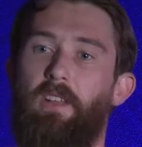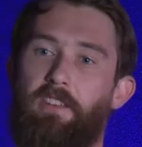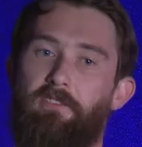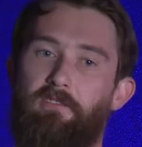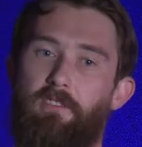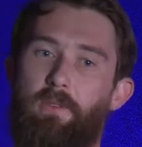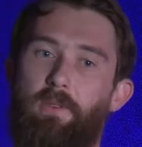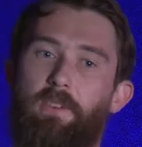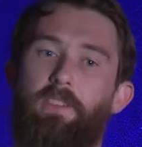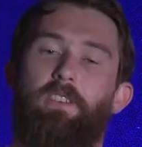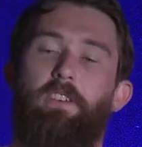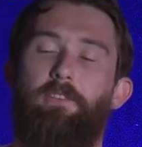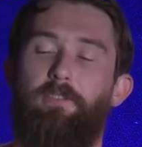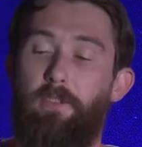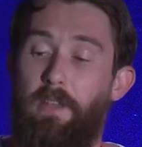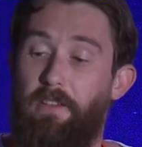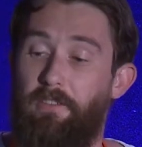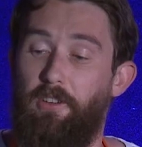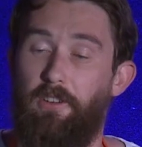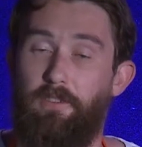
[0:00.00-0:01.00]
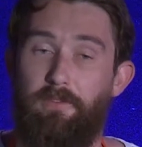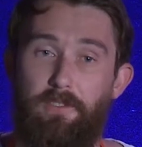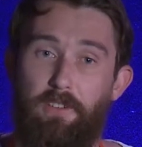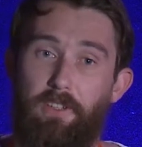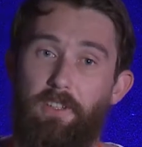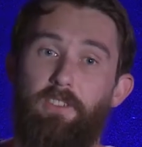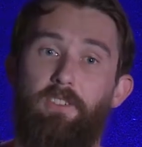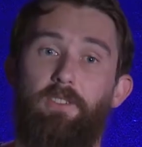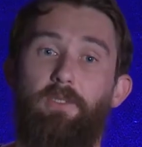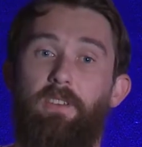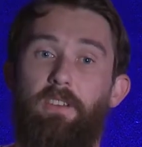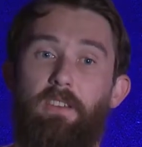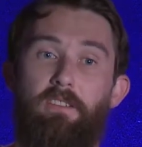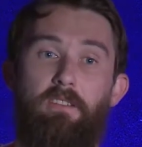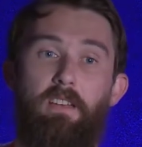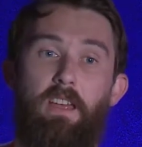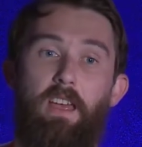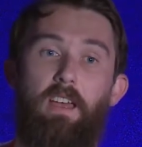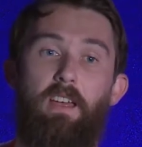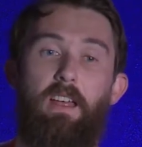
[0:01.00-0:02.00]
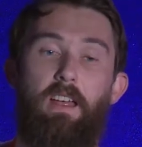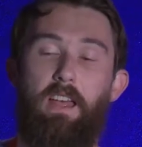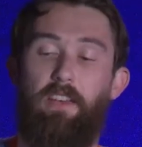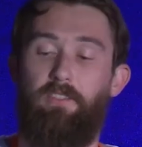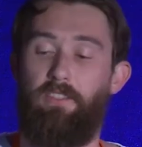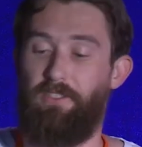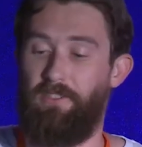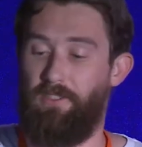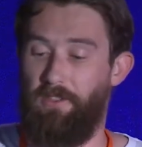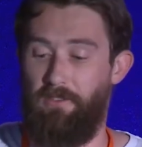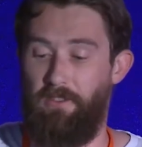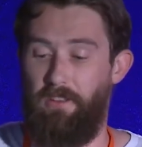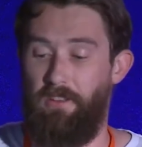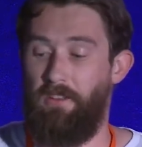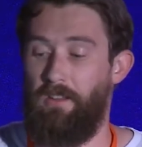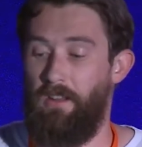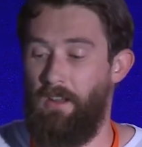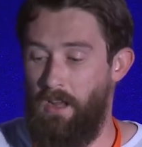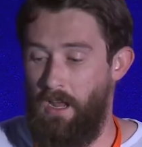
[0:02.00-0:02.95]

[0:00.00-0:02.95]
request, if you have it configured, you can have it so that